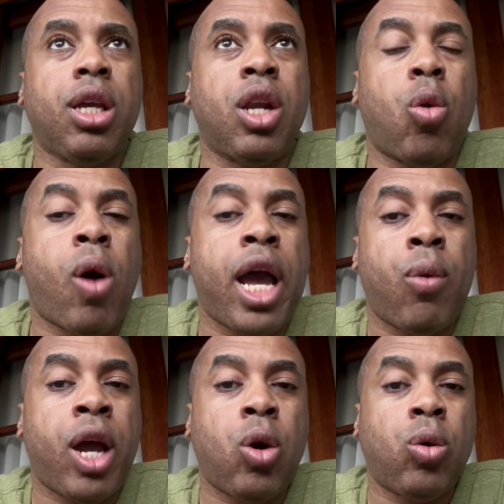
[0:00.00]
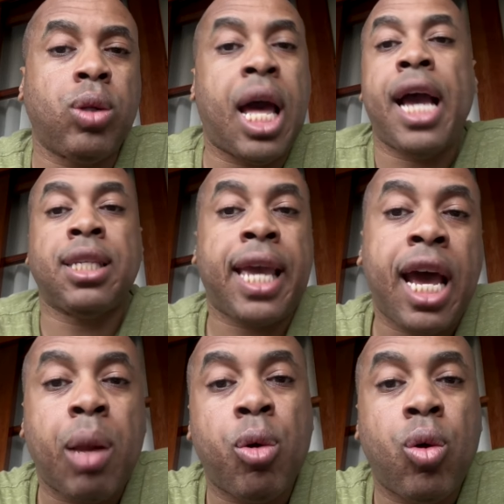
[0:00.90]
you know why do i hold guys
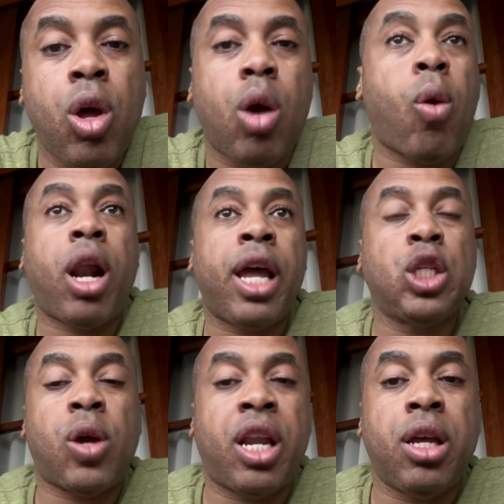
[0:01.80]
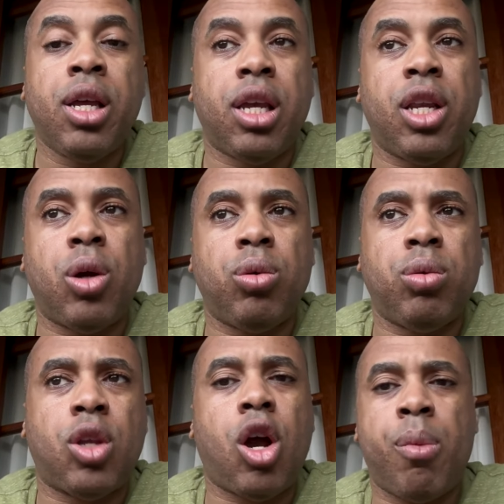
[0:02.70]
accountable why don't i try to you know
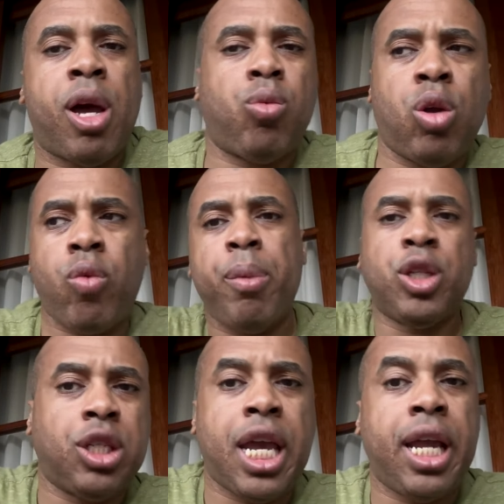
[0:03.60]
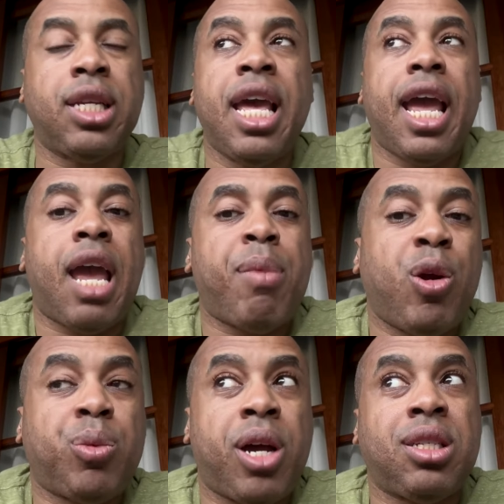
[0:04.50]
talk about what women should change and my
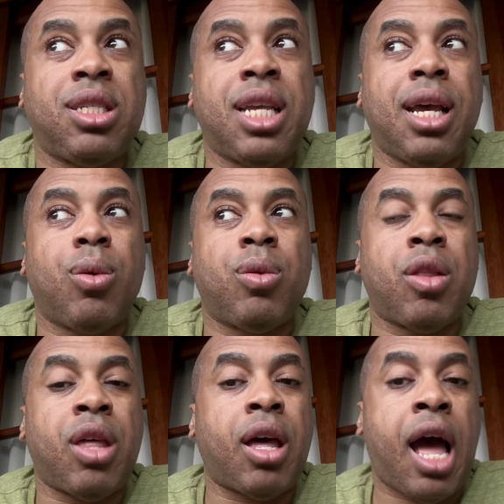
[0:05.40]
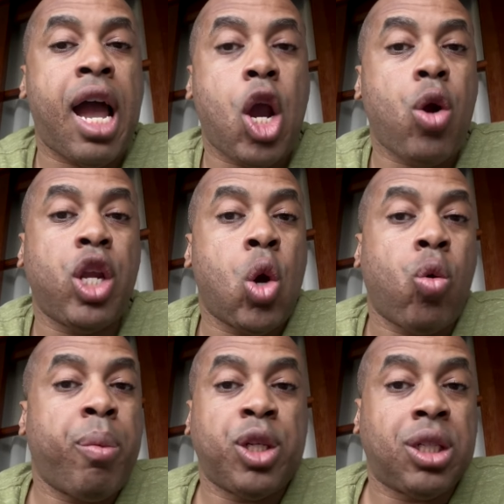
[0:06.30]
response is I already know what
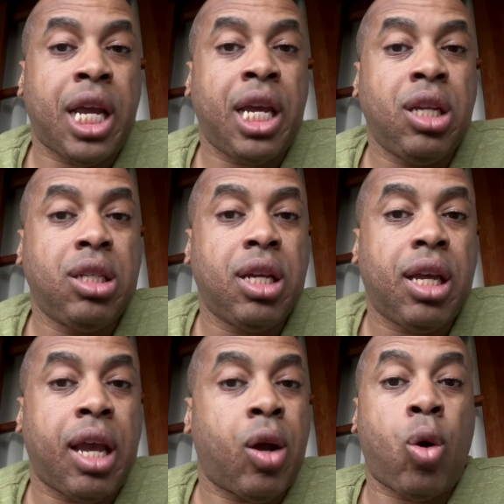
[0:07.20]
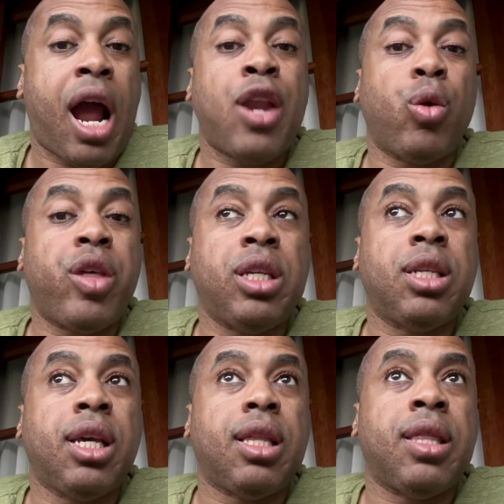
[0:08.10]
women should change, or I know things
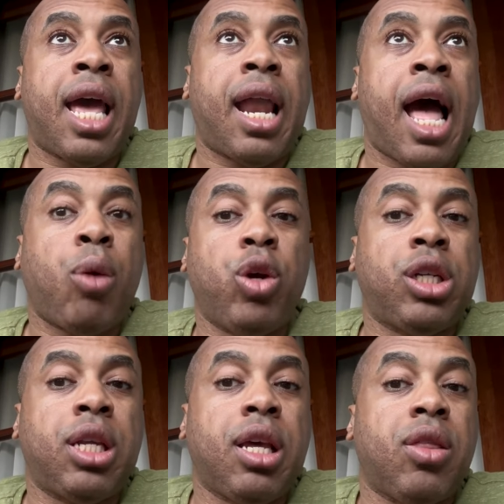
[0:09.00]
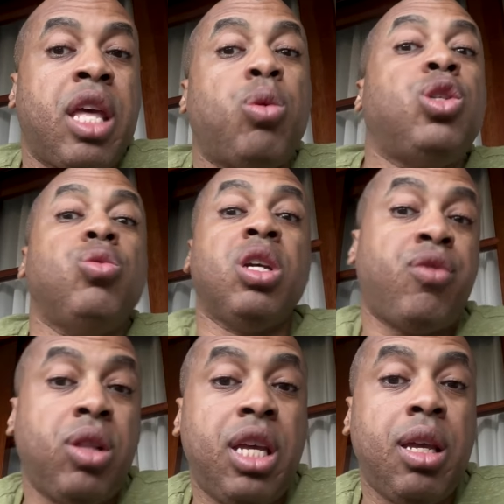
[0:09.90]
that I wish they would do
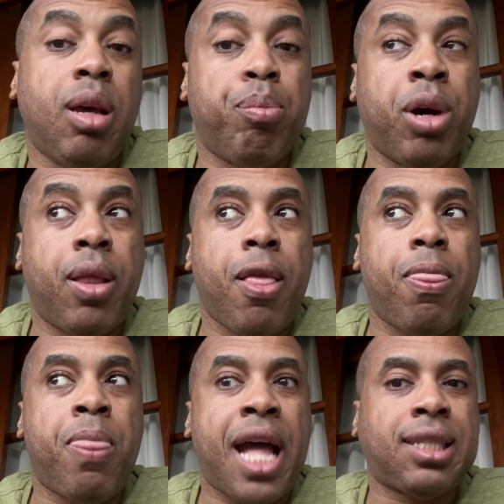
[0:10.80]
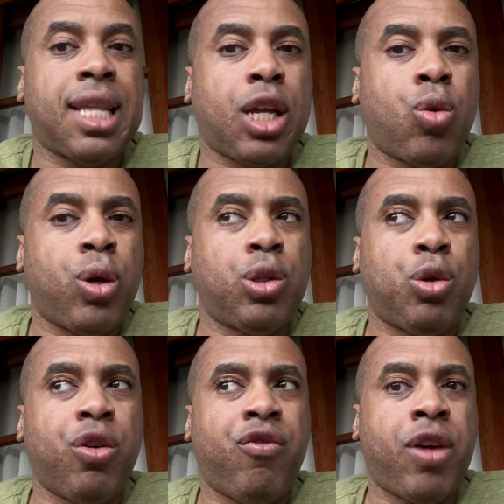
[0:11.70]
differently, but that's not going
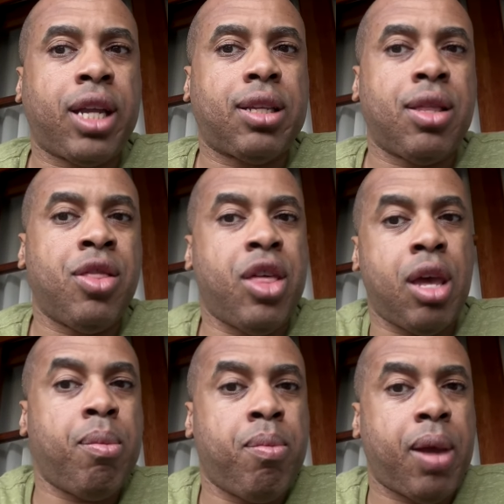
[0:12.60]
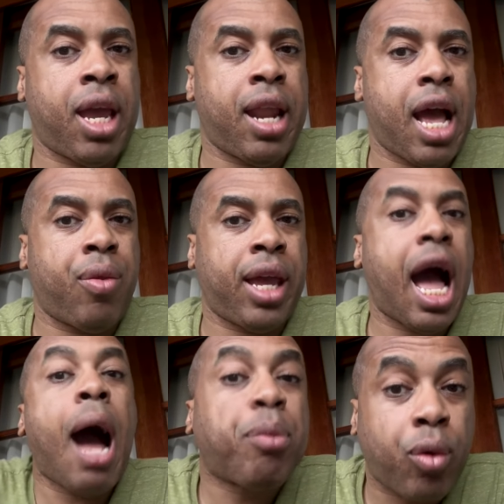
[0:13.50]
to affect them and how they
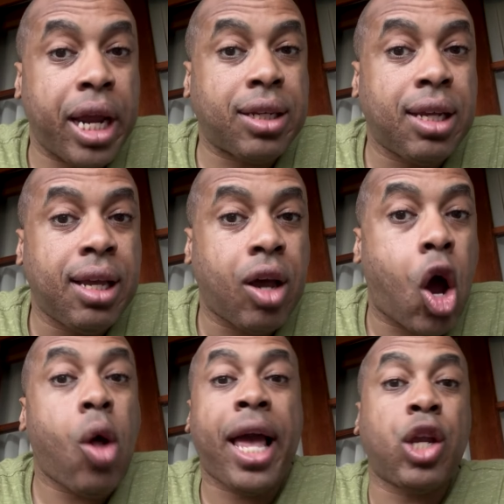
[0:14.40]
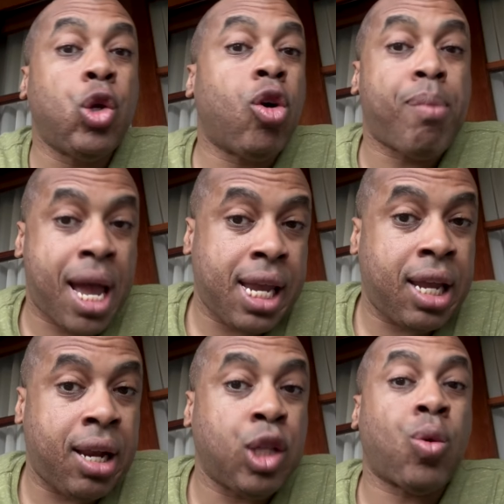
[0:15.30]
operate. All I can do on my
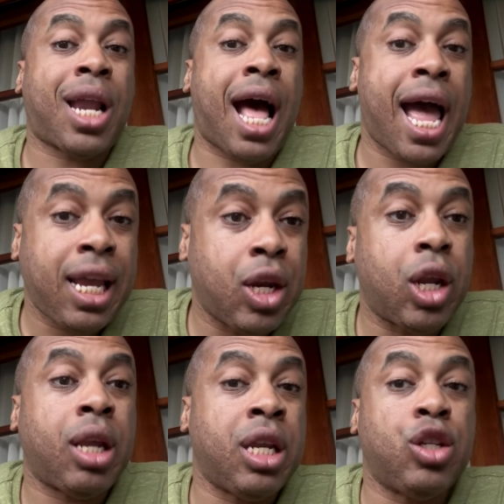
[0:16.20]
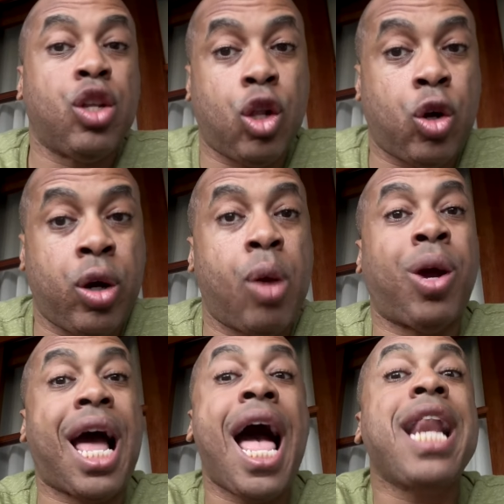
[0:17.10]
end is what I need to learn and
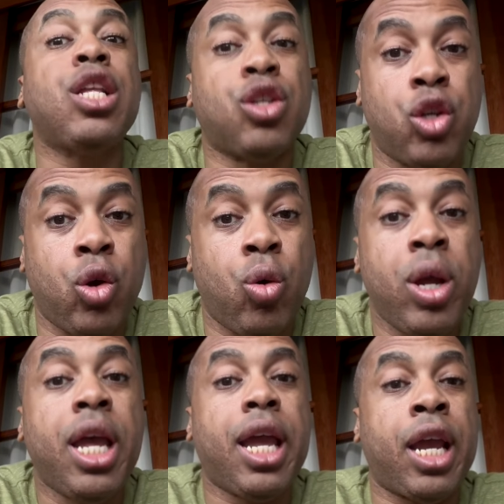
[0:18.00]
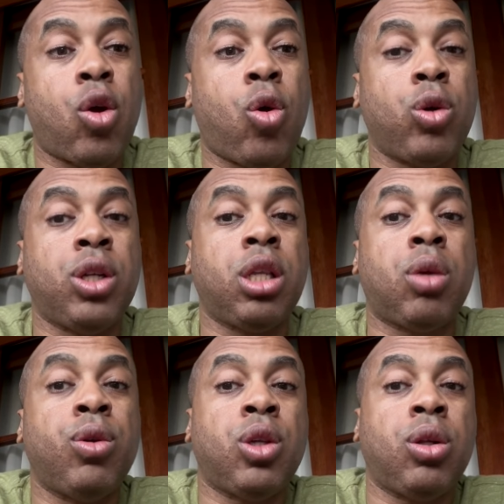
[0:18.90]
what I need to do in order to get the
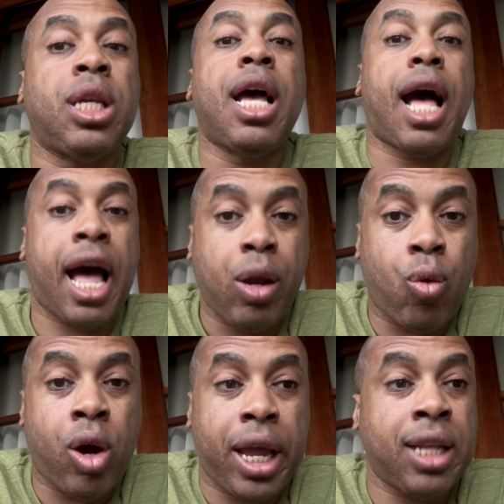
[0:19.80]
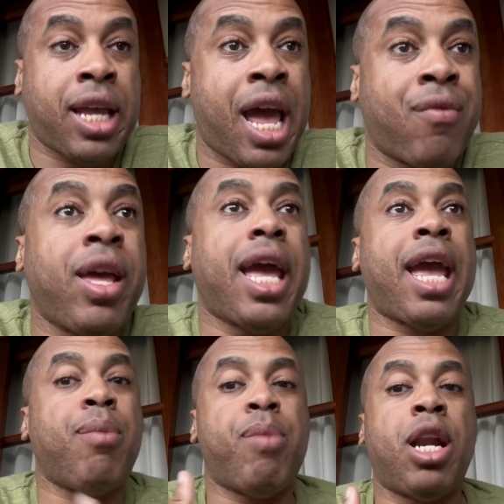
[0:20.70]
results I want and to have
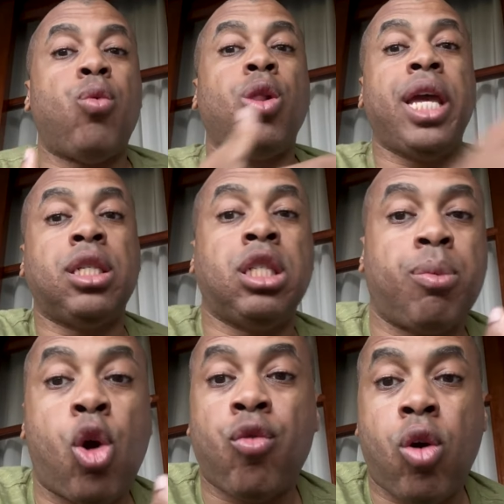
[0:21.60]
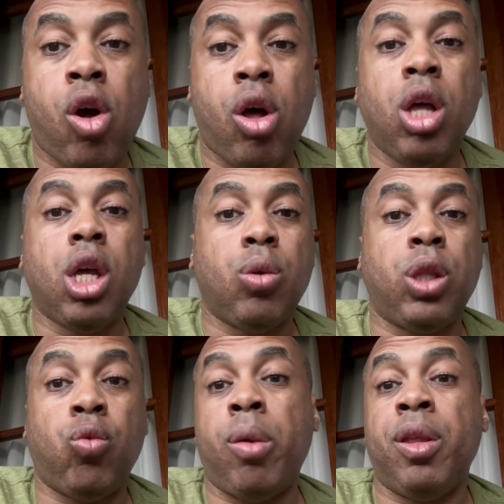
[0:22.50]
a better relationship overall
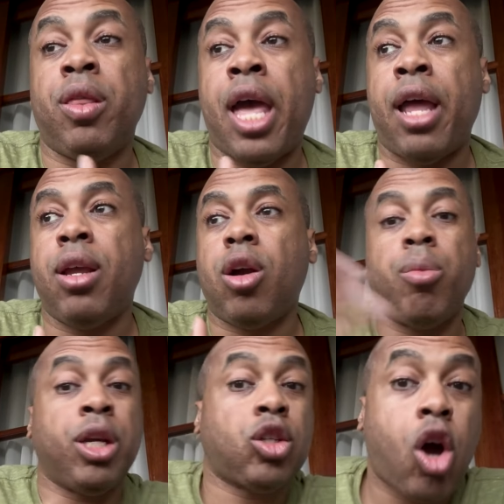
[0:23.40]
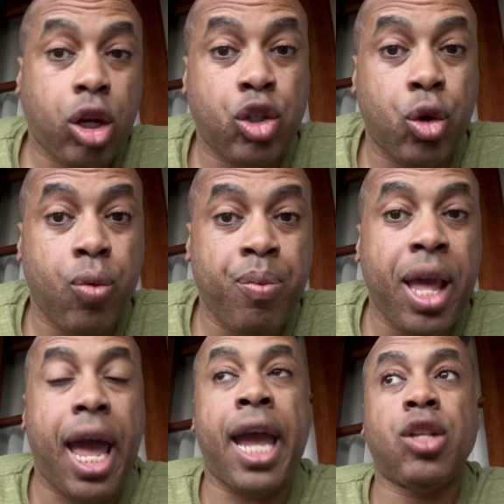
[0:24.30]
with the women that are being talked to.
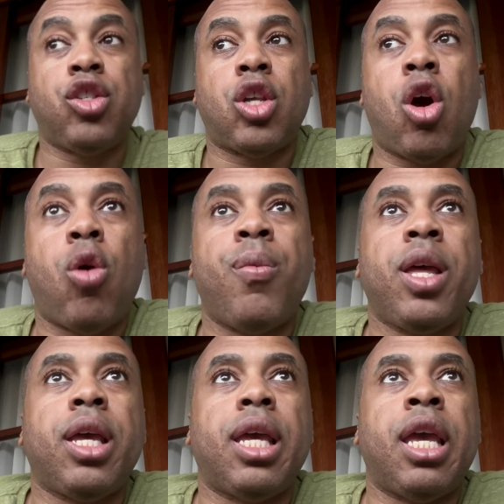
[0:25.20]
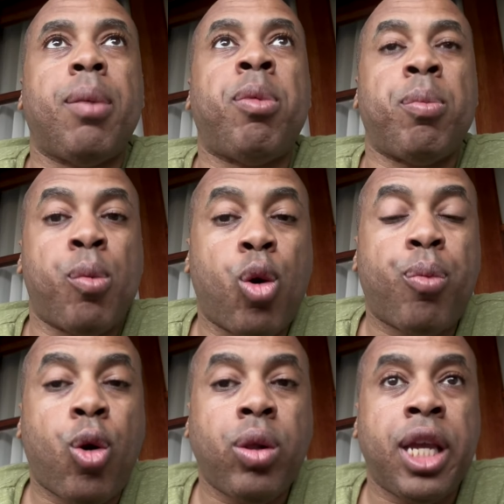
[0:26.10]
And so, it, but, but more
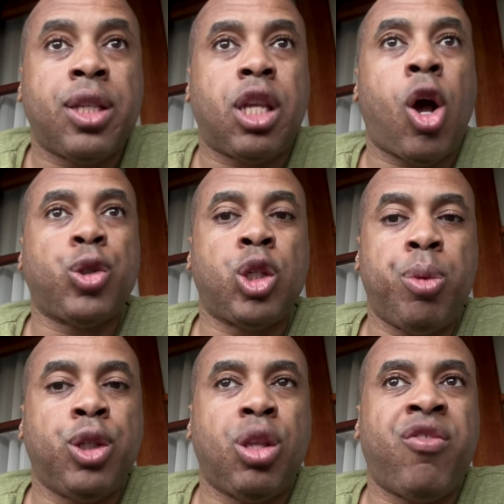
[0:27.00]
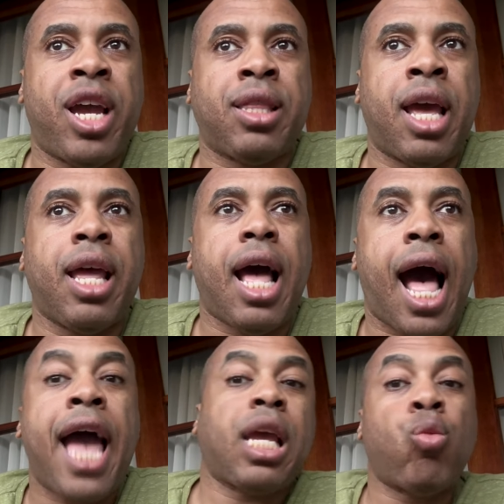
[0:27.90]
importantly, it also speaks to the fact that
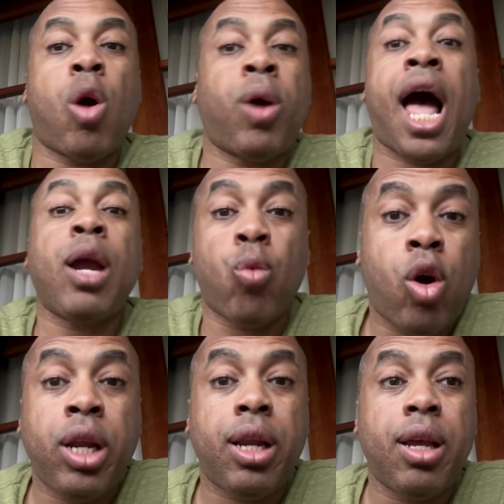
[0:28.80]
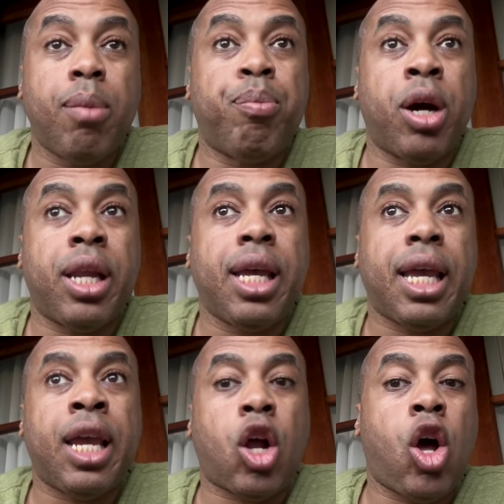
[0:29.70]
I can want what I want, but
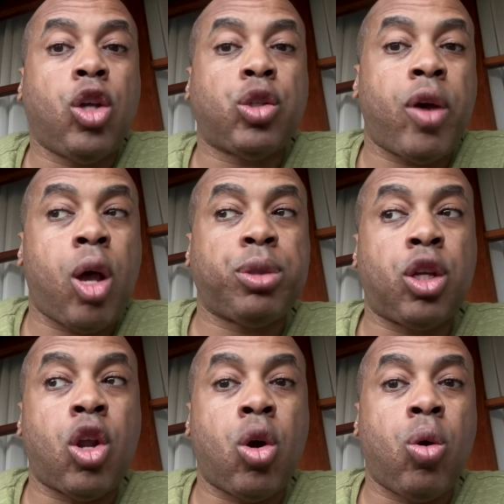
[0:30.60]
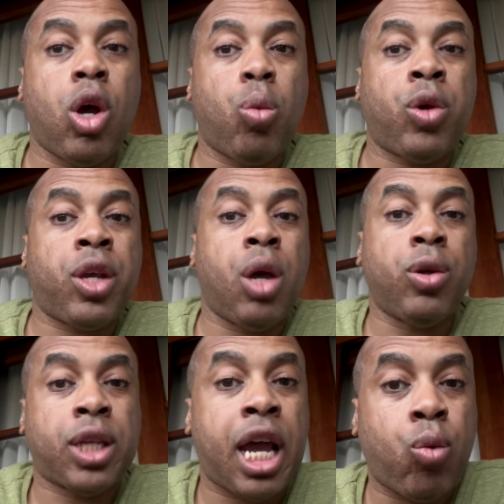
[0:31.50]
it also helps to know what the other
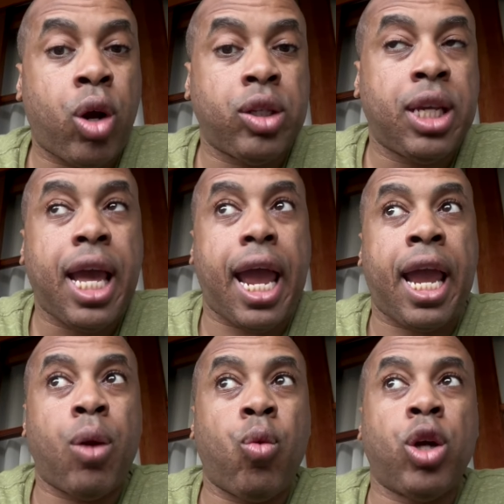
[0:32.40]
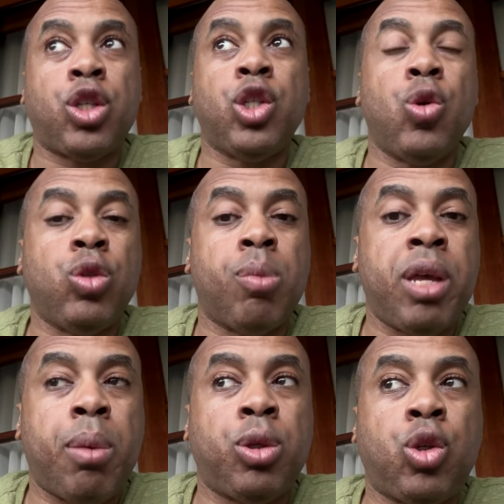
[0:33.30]
side wants and what to do to be
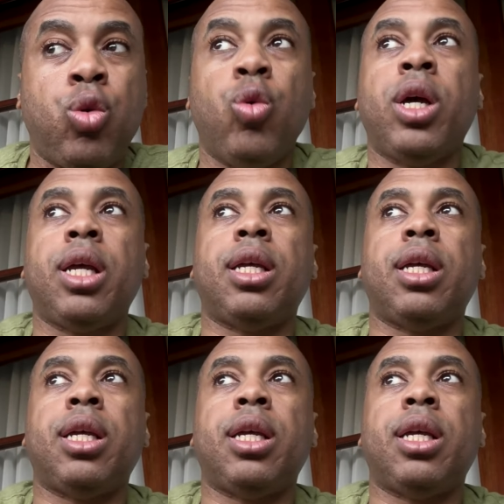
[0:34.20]
able to